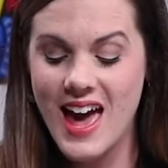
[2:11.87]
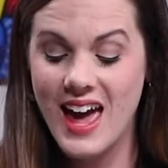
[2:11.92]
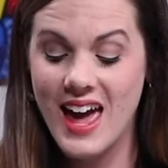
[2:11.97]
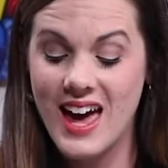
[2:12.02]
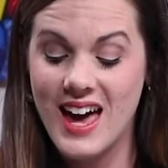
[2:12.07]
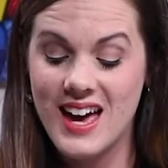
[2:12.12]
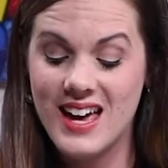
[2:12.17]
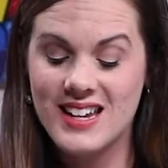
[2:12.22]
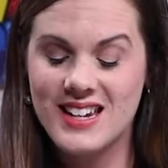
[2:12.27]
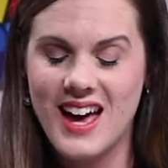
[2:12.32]

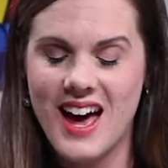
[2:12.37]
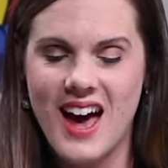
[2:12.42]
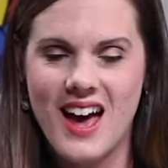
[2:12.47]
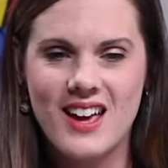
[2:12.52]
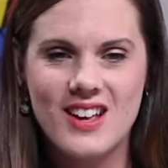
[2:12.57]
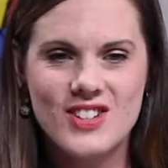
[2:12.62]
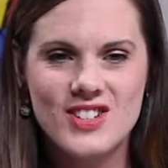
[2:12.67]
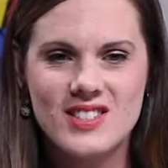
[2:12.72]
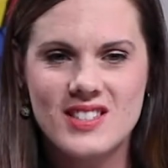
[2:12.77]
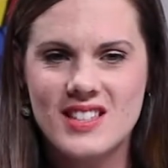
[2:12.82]
And
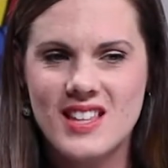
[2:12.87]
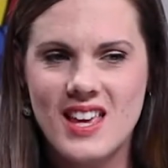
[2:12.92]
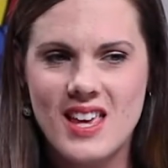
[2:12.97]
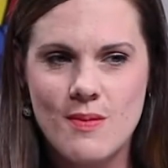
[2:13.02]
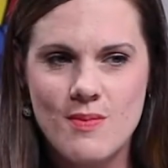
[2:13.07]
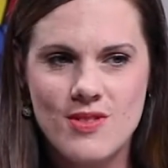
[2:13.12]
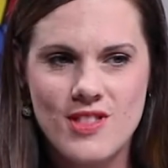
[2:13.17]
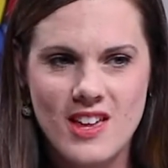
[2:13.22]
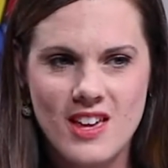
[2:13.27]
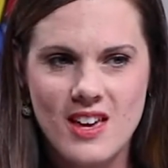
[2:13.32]
I just
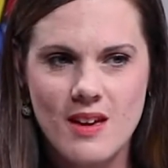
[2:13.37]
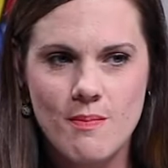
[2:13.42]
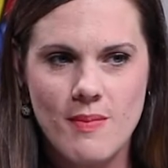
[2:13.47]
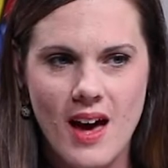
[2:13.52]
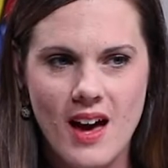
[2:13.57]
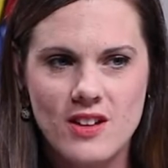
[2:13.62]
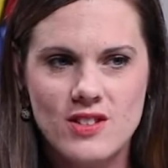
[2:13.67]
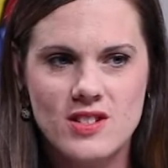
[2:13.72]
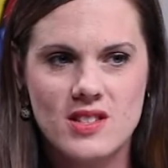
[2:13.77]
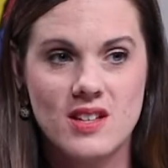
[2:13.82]
keep thinking
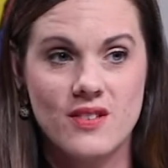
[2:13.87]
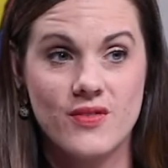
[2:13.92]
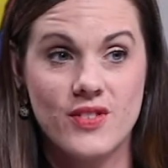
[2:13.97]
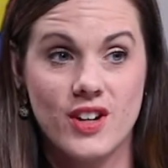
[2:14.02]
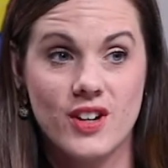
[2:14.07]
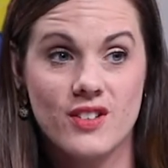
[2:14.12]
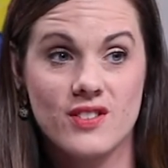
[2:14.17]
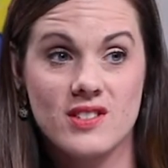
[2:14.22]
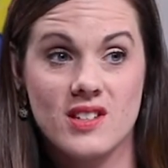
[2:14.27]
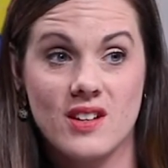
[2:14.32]
back to the
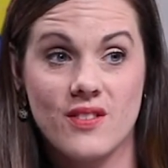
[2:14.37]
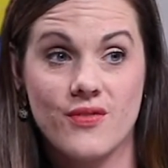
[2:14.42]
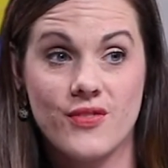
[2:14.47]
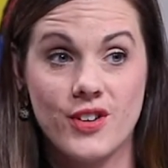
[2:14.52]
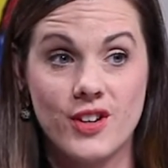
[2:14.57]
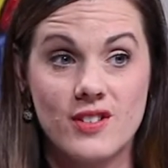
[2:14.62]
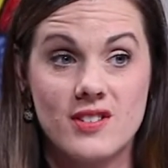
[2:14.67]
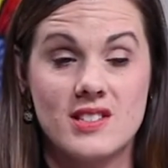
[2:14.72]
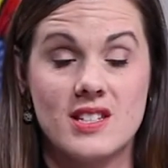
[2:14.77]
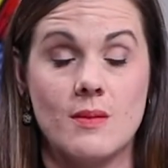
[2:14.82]
verse in
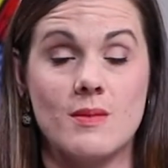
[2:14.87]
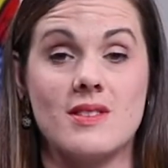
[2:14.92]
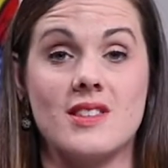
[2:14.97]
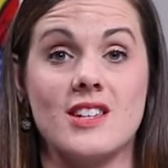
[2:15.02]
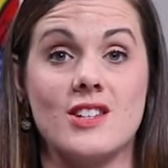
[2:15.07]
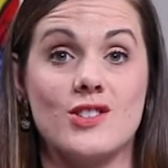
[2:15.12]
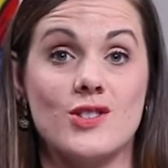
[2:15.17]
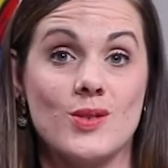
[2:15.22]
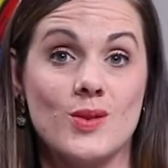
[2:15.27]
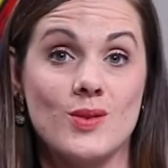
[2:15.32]
1
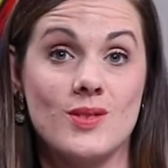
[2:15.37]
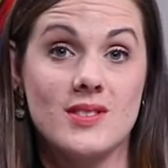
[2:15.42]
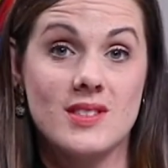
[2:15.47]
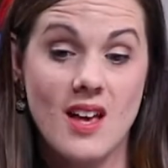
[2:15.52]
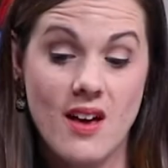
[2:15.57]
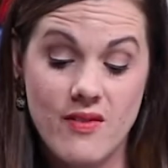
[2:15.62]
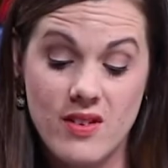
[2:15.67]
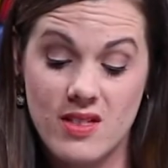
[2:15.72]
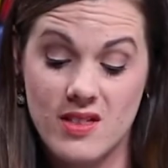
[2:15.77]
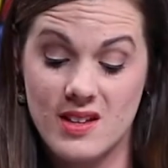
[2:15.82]
Timothy 2
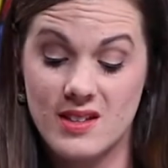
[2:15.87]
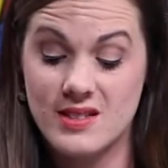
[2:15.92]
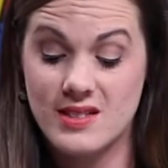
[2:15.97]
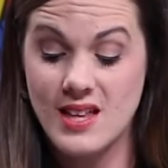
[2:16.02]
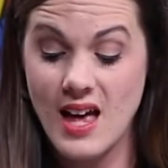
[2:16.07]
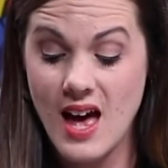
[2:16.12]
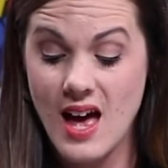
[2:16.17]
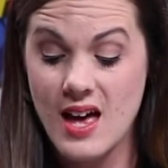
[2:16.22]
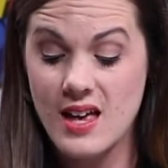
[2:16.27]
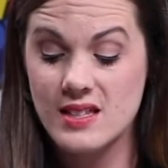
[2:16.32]
7 that
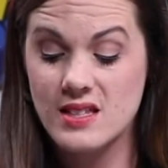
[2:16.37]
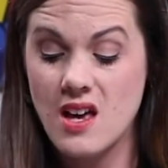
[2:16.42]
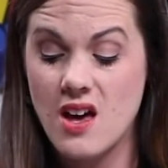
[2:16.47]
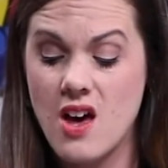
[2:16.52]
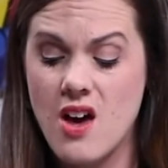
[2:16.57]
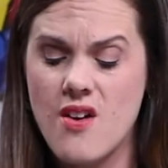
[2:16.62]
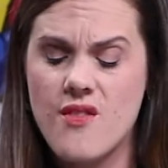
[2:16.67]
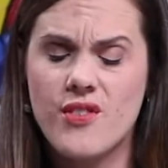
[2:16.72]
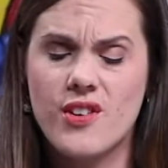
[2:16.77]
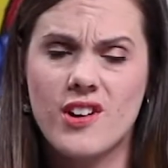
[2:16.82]
says,
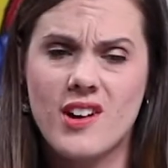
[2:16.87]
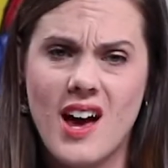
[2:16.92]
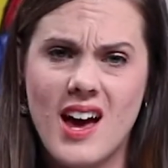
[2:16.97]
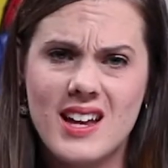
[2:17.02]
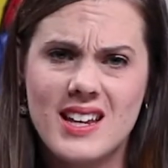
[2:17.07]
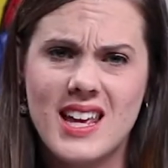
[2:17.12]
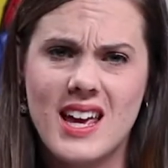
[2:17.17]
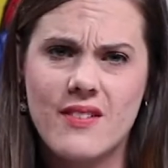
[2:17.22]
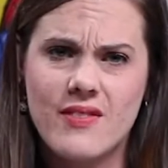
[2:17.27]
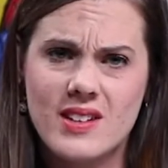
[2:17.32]
For
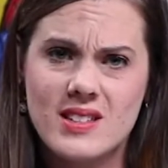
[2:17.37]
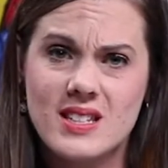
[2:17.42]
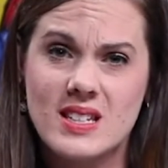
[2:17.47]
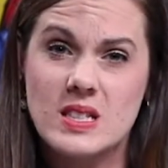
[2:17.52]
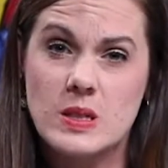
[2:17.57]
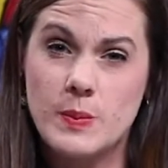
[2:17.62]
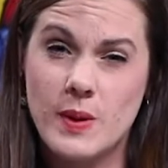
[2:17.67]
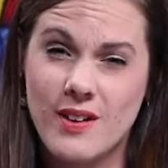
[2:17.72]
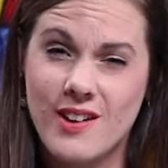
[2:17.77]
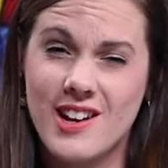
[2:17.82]
God gave us a
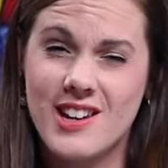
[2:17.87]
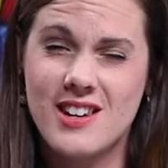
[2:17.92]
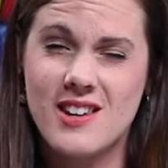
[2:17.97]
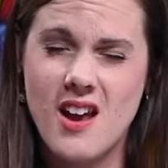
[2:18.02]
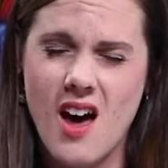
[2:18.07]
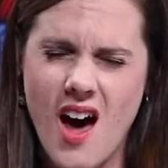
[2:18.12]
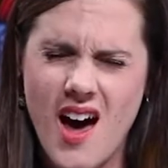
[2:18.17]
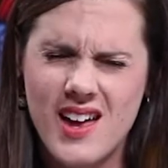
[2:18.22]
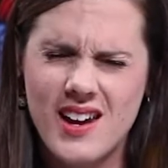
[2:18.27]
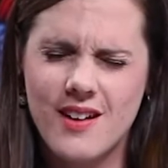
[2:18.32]
spirit
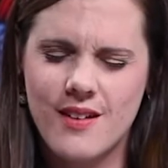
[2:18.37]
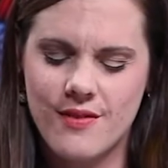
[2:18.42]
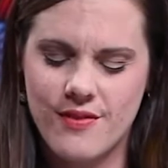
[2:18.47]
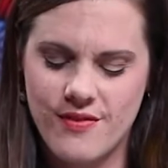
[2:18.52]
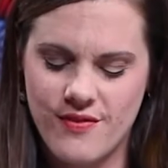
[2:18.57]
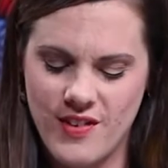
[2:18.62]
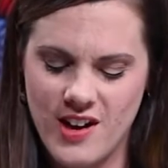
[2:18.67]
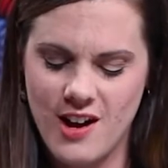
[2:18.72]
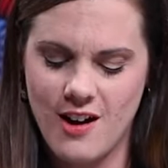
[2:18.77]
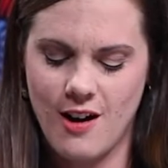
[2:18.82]
not of
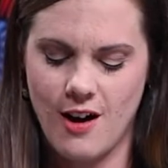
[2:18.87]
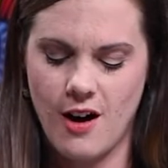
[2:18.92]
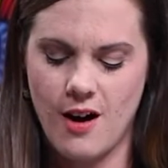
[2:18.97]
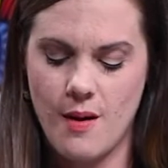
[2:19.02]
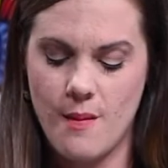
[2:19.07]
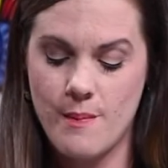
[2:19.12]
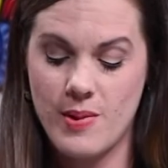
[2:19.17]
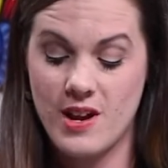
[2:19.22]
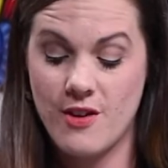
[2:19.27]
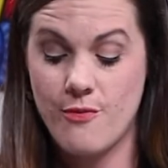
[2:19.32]
fear,
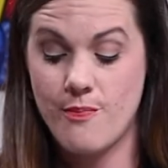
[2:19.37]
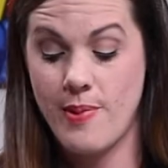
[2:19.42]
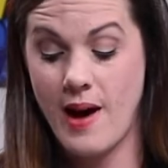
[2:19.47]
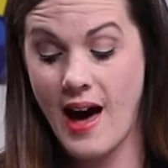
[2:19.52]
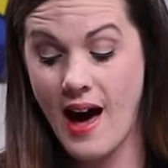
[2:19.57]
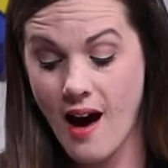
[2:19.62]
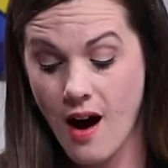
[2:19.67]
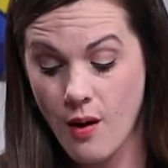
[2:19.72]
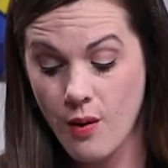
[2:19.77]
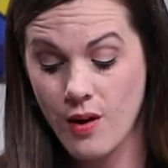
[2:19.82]
but of
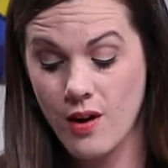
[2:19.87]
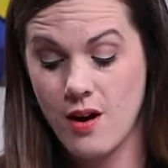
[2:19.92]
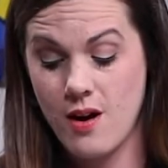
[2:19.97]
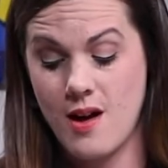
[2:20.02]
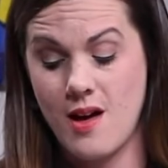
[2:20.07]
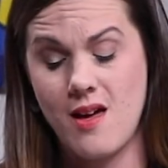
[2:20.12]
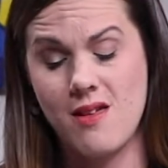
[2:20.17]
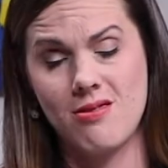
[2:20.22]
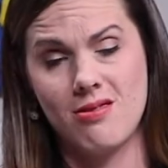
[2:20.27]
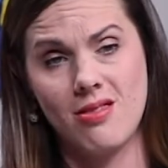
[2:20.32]
power
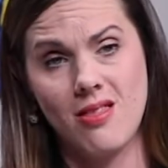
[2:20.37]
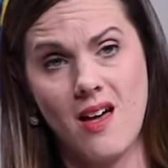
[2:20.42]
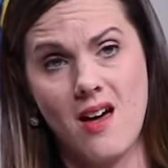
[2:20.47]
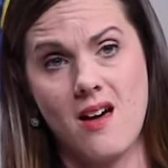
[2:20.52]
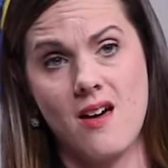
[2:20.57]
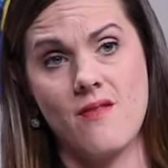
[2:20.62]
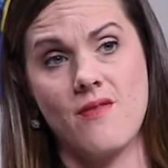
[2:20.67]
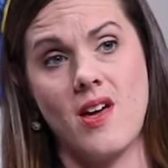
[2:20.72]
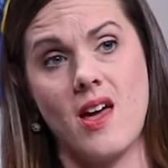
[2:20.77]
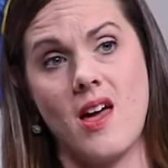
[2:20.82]
and
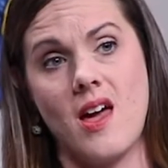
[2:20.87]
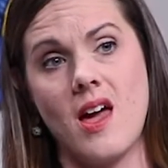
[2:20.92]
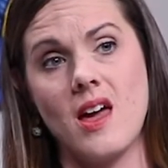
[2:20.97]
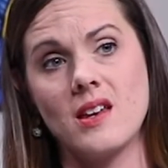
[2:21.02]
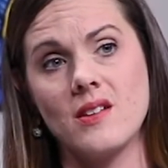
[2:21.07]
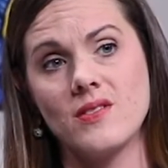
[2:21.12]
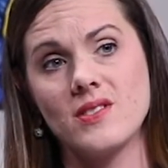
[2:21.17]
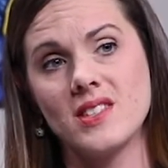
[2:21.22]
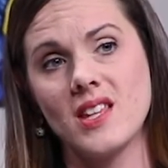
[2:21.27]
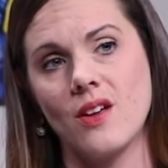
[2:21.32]
love
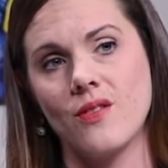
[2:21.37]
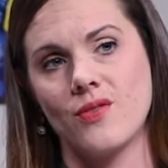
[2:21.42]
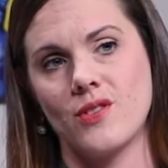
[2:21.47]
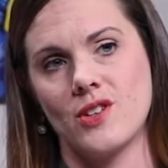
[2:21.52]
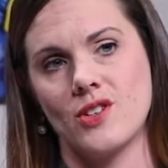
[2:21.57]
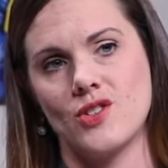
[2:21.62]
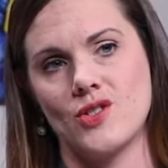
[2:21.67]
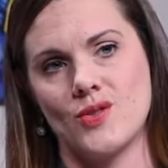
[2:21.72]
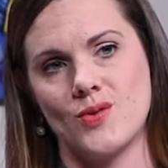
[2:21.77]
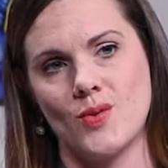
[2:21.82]
and of self
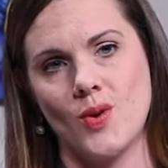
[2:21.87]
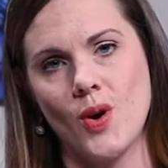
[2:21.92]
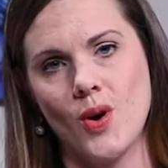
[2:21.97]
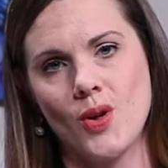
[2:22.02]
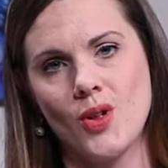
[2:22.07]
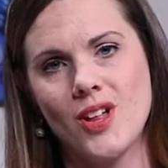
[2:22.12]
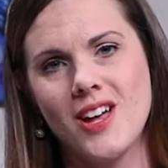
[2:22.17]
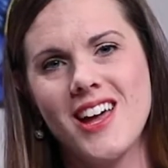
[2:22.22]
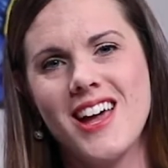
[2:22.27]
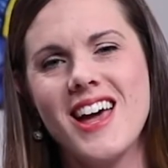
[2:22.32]

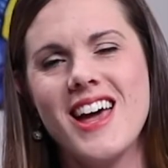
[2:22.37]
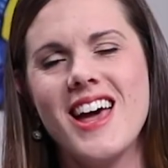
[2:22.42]
control.